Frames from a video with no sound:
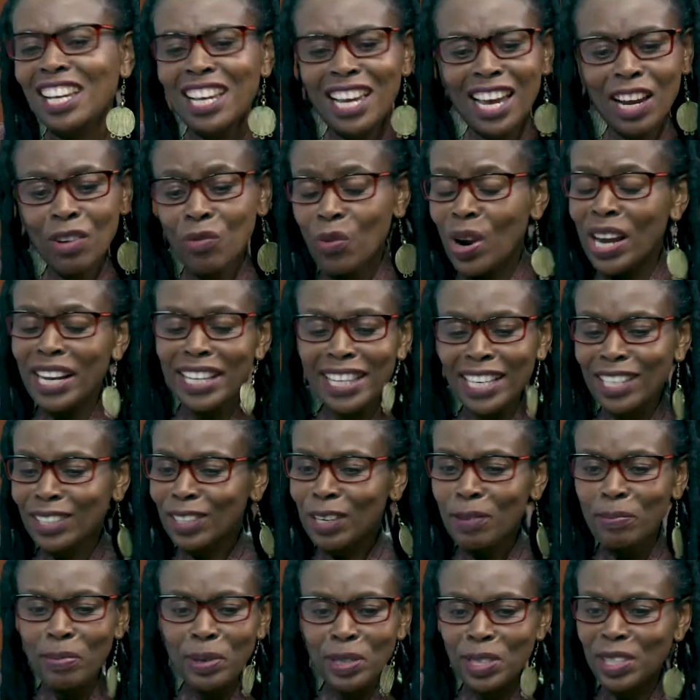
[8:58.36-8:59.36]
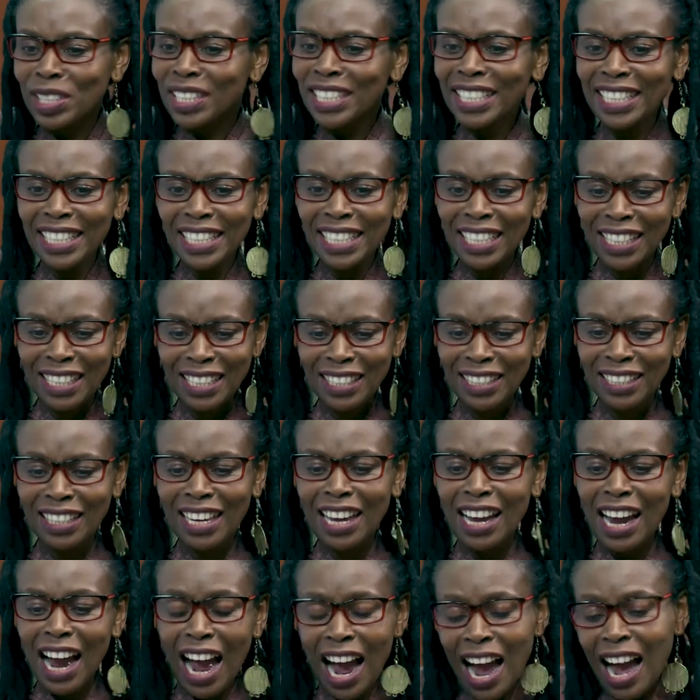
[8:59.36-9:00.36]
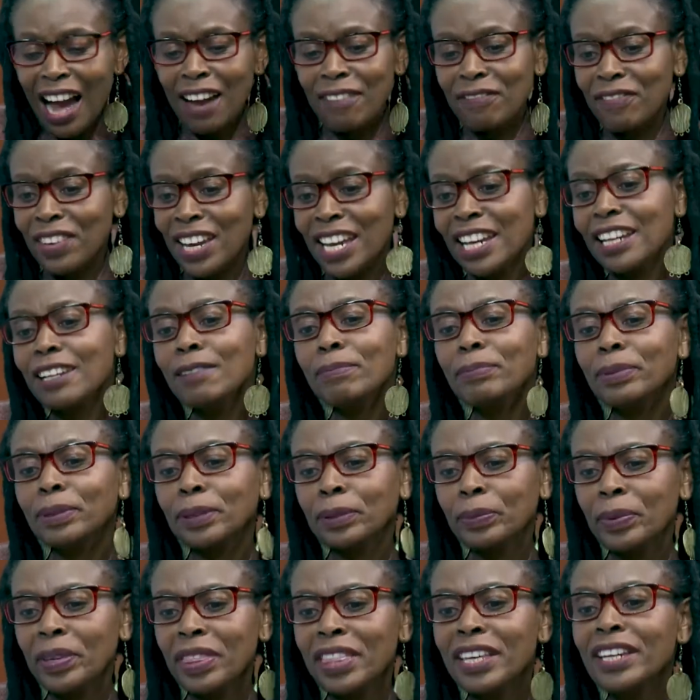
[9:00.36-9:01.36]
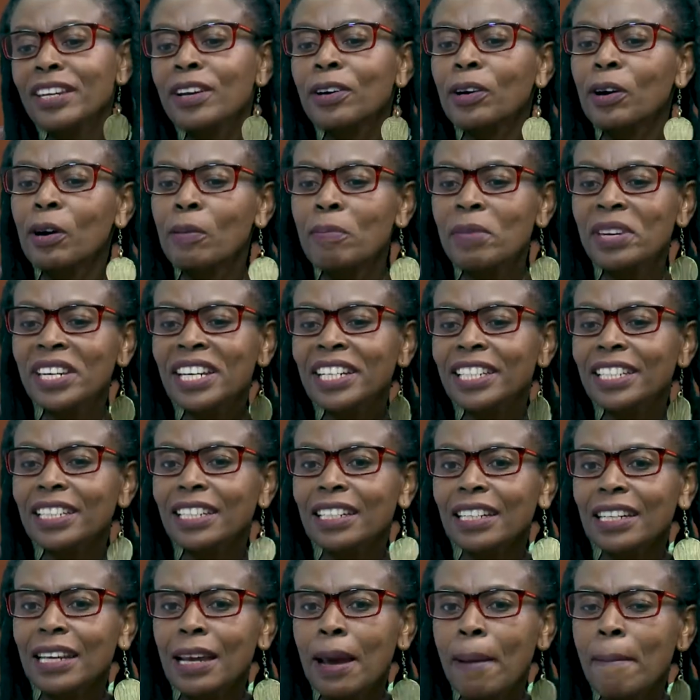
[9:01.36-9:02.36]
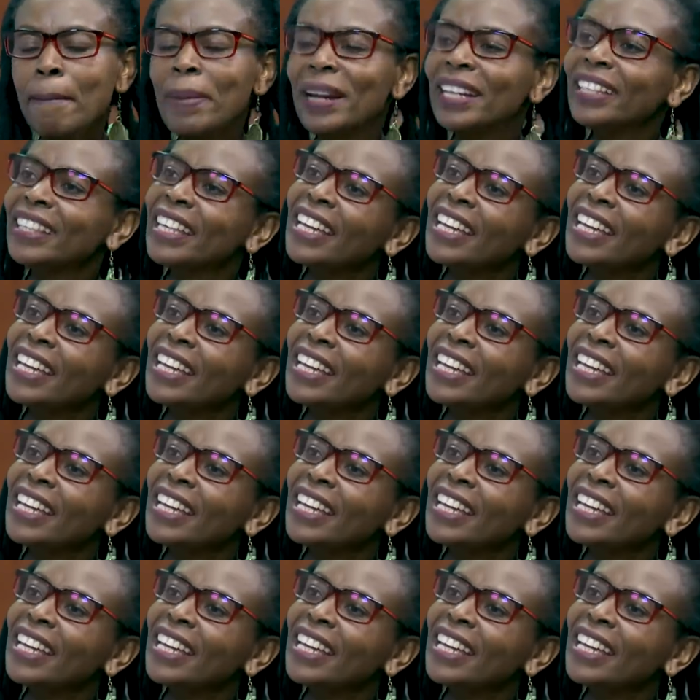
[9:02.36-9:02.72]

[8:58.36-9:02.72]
And when these opportunities are available within a community, but